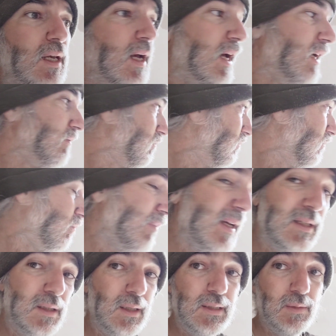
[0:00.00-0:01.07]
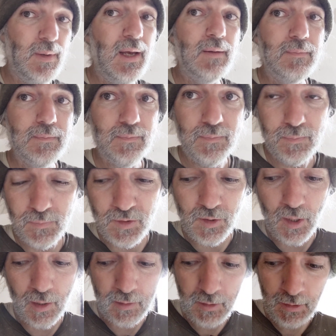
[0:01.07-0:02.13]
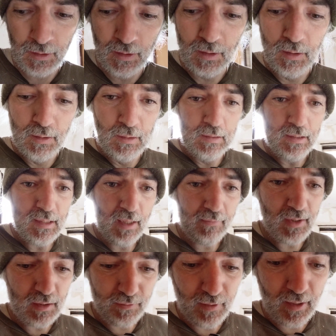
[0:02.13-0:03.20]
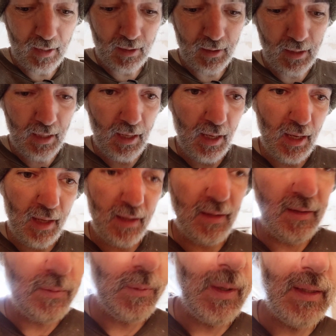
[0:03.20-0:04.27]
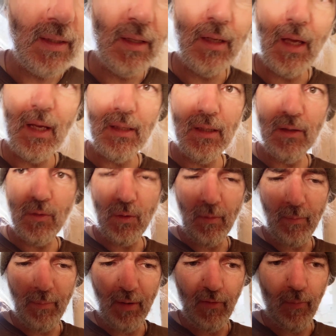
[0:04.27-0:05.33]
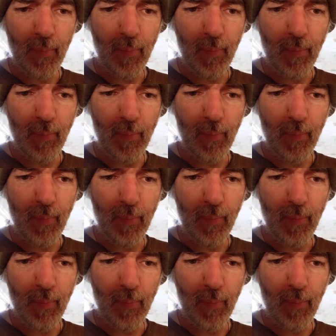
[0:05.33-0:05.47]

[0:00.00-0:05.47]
are basically cement, so it's heavy as fuck, and once it gets into a bit of a